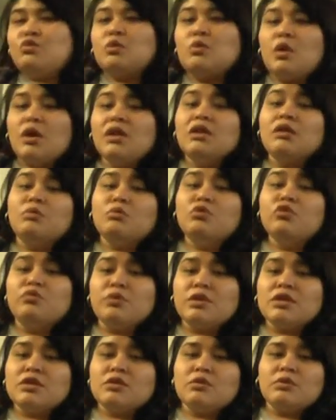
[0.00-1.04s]
We wanted a
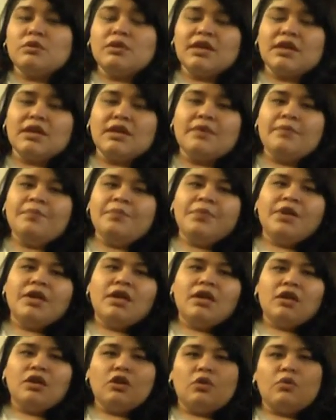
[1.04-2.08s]
movement, so we were like,
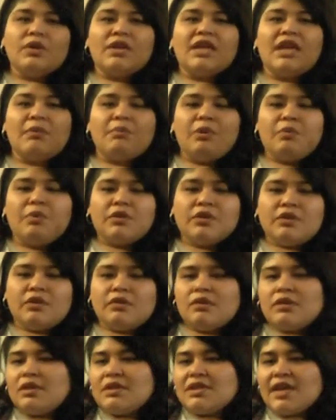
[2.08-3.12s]
we came up with
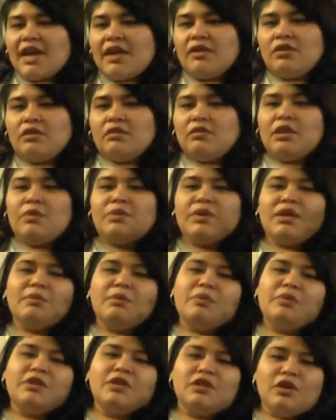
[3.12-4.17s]
the title, then we came
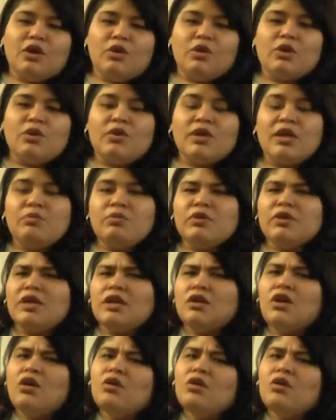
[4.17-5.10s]
up with the logo, then we were like,